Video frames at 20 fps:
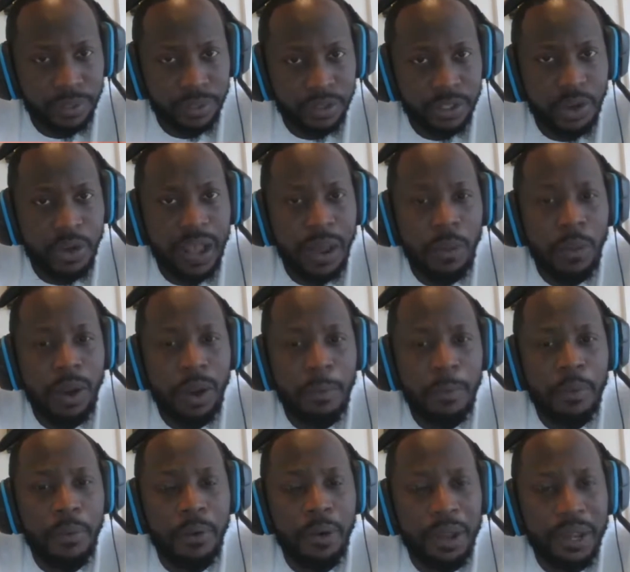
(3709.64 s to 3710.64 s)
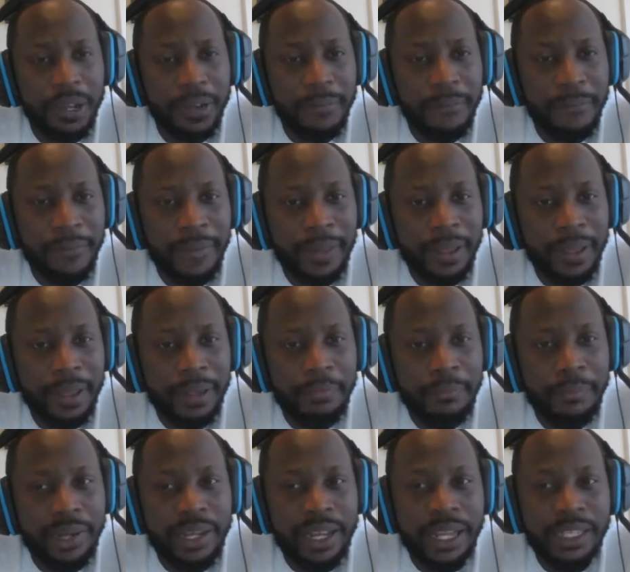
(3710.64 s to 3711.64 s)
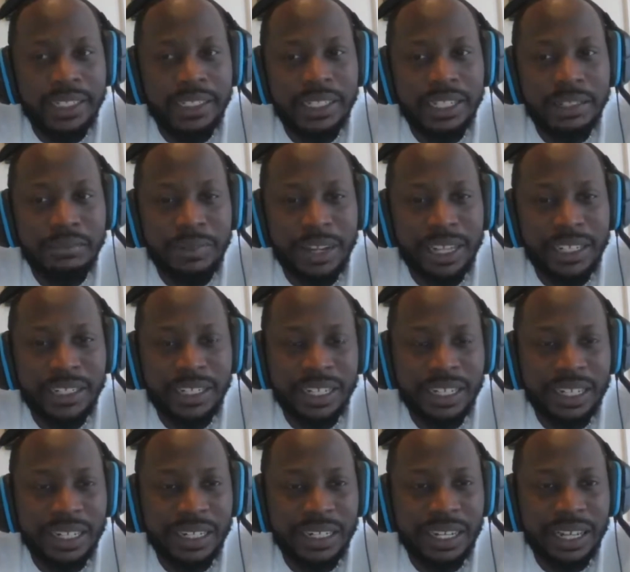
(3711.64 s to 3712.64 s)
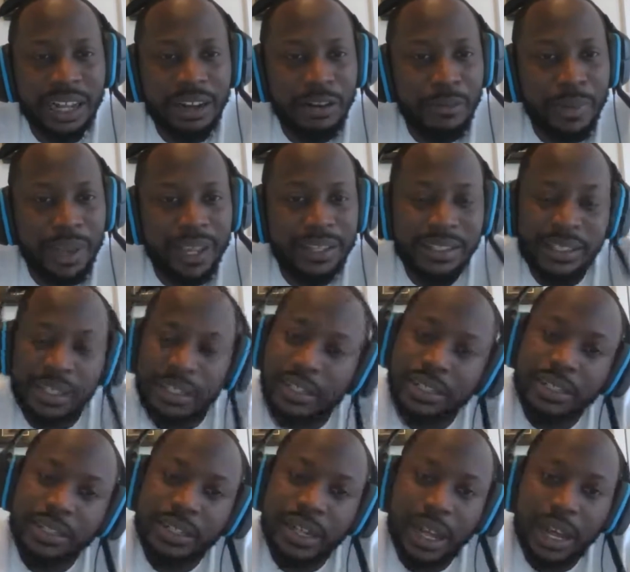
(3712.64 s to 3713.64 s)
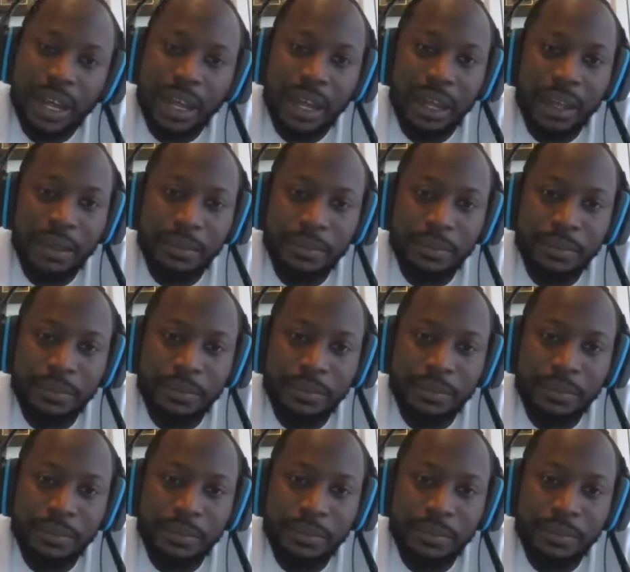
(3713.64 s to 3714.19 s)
So at what point, because it's just Michigan, they don't make it a good job?